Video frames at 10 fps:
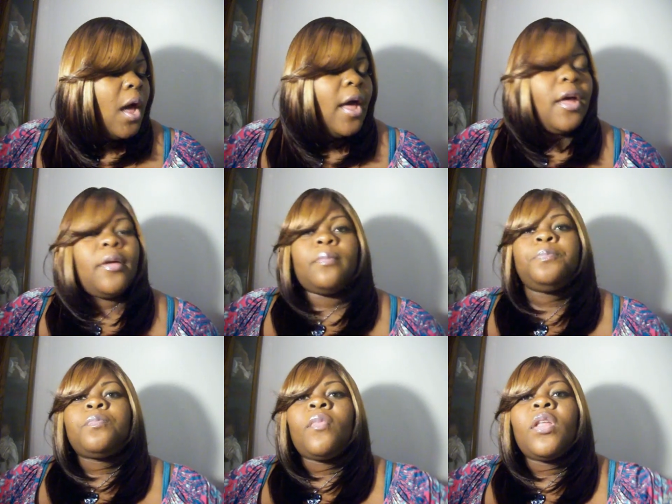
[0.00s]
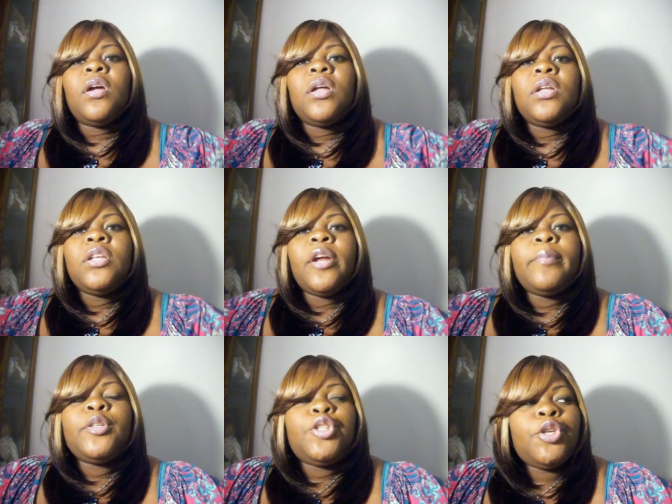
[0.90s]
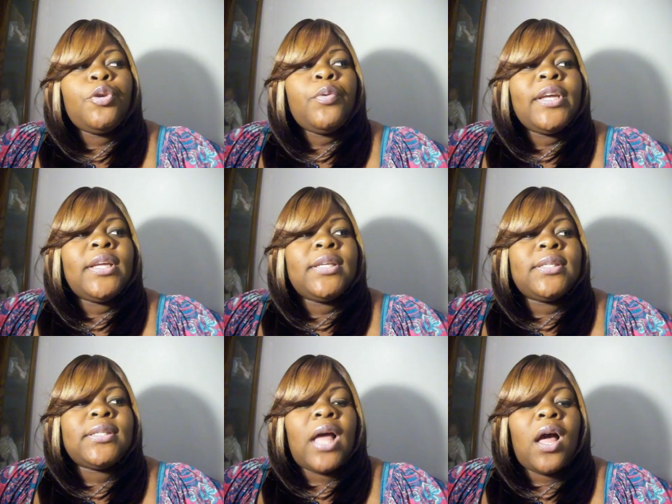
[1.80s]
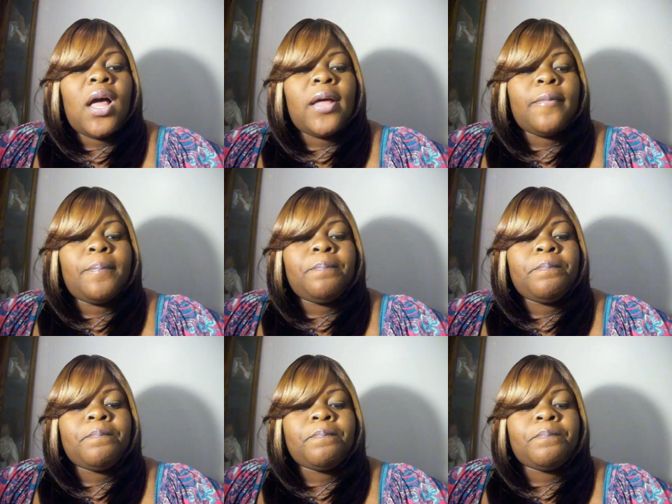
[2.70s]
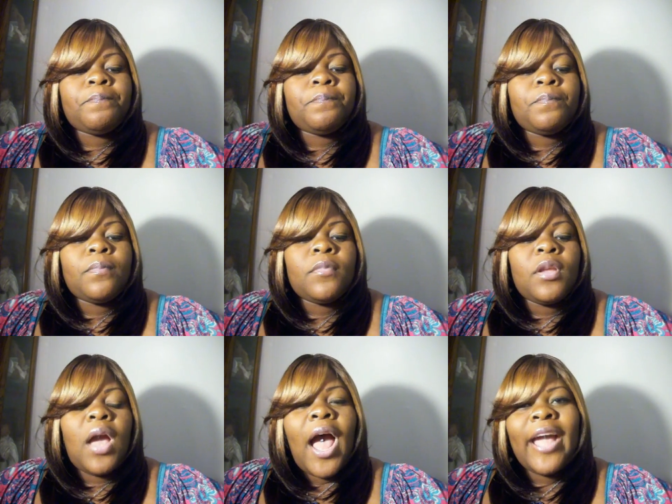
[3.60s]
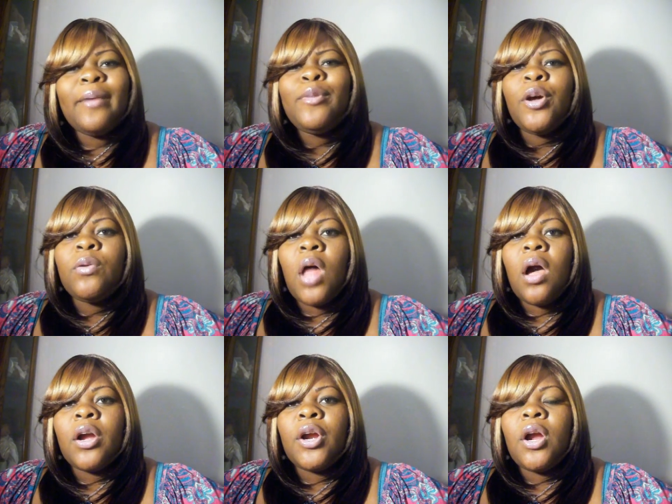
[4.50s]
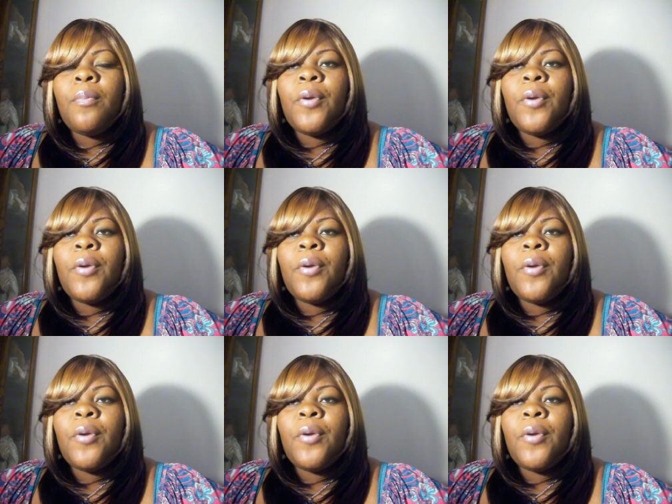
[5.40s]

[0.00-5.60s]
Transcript: Um, number two is um, I am no longer a